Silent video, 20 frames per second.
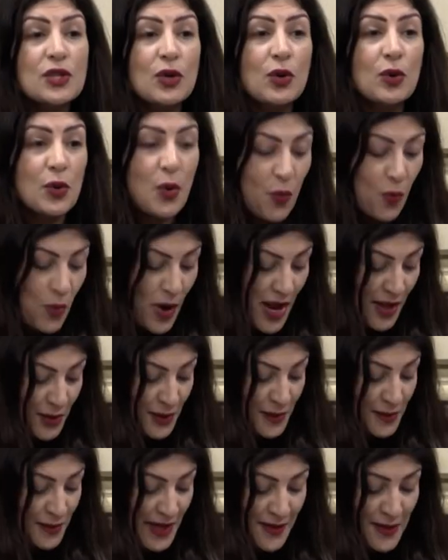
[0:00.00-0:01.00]
along
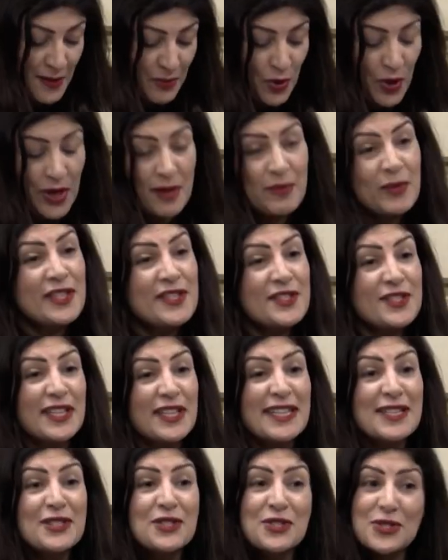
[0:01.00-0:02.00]
well, and the Prime Minister
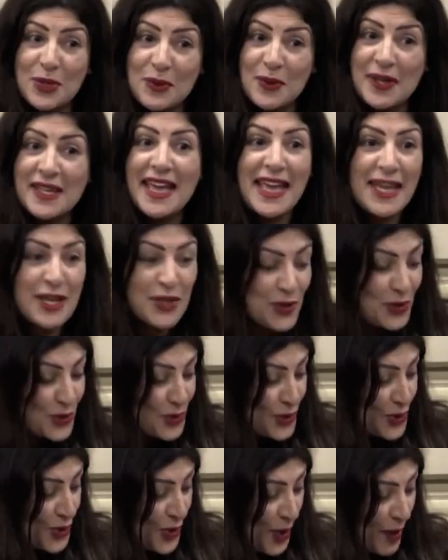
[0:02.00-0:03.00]
is doing a
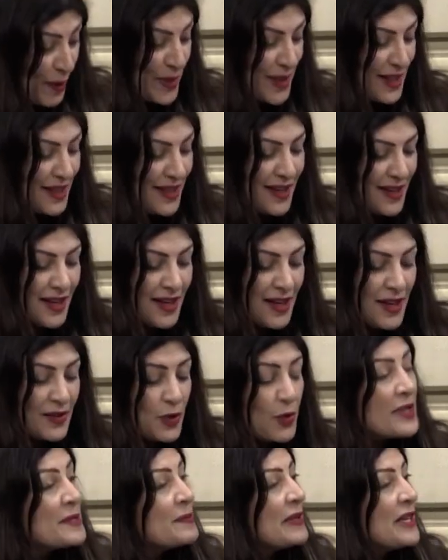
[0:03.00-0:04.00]
good job.
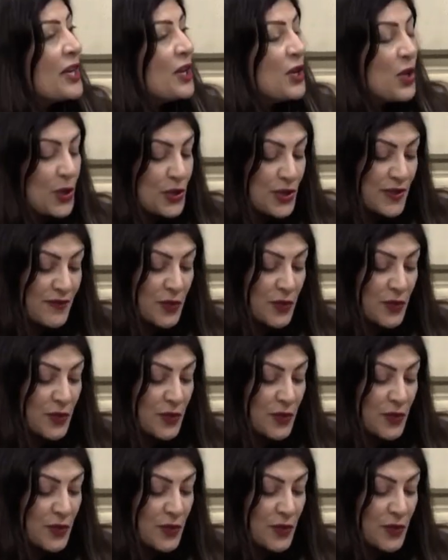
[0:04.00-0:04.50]
There has been a lot